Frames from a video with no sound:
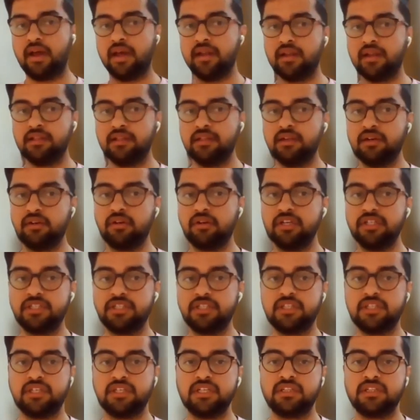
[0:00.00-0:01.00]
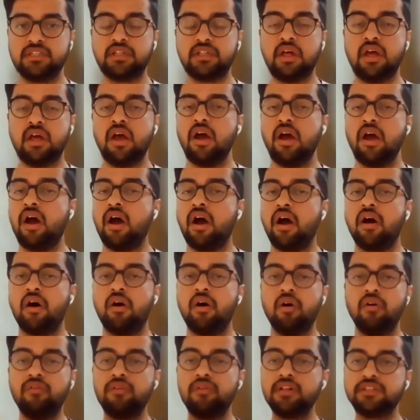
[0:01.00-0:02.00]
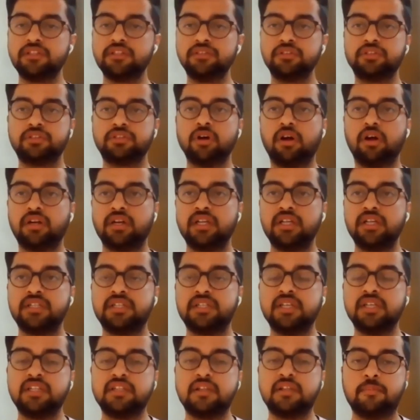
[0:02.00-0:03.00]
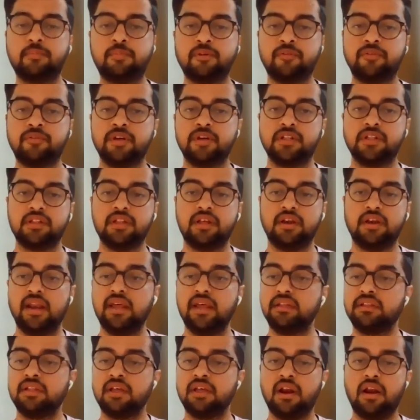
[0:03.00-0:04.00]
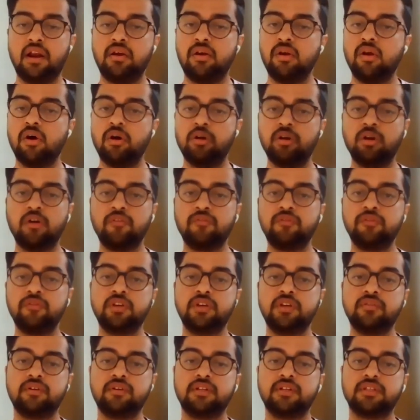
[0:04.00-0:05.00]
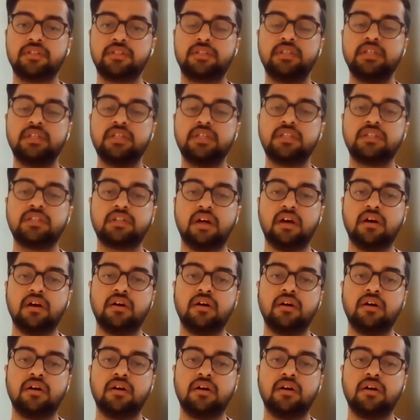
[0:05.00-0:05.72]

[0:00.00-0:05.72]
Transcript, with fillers: another question is, how was you shortlisting the professor? Like, there are a lot of universities,